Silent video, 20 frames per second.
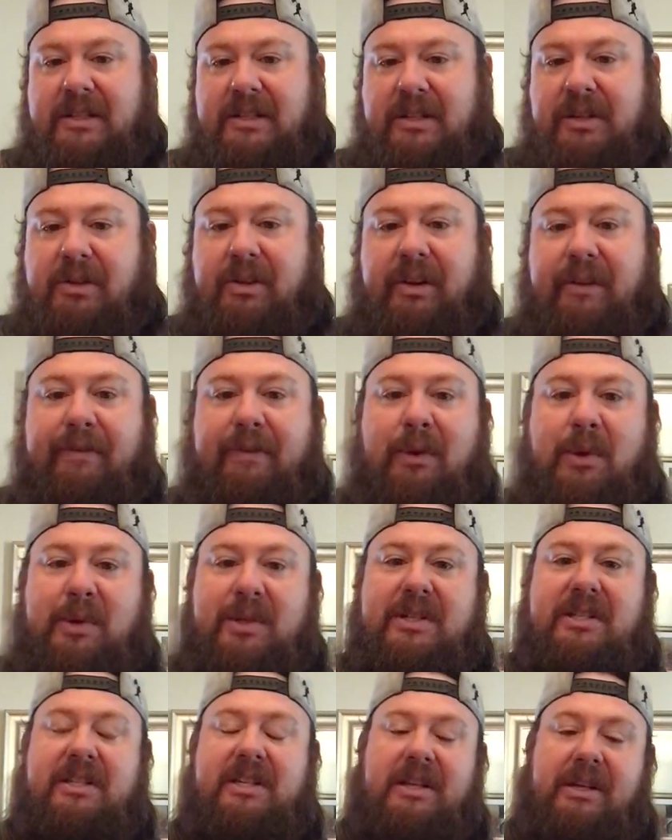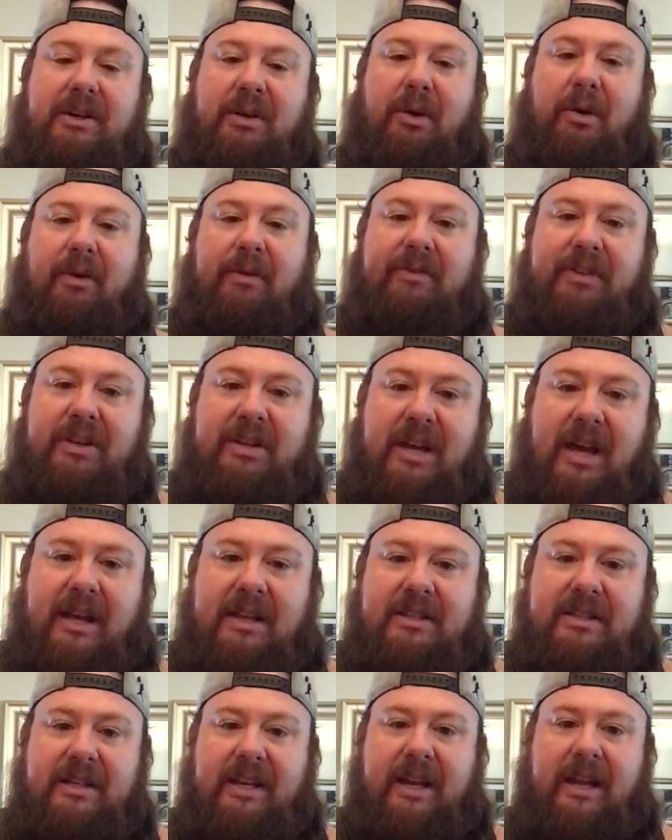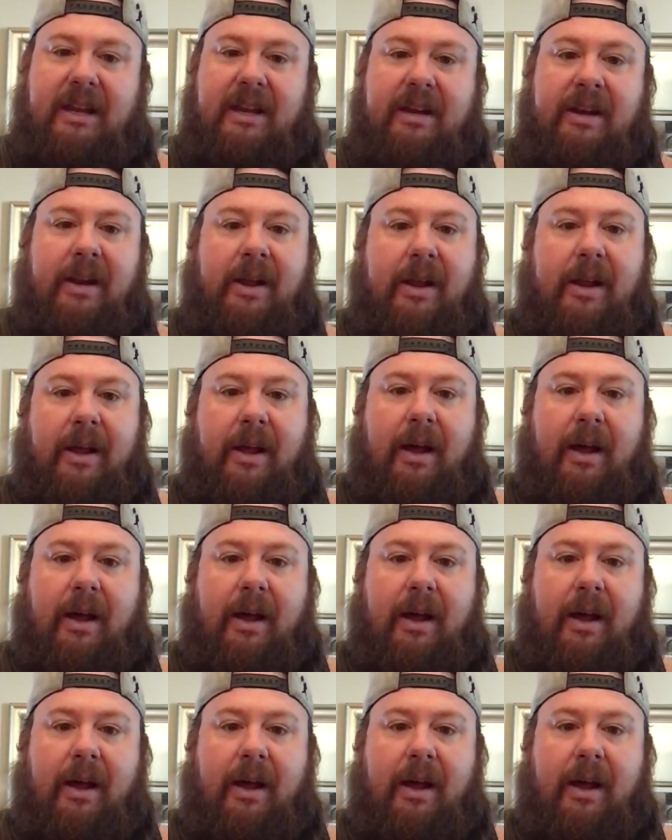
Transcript: So look forward to seeing all of you guys again.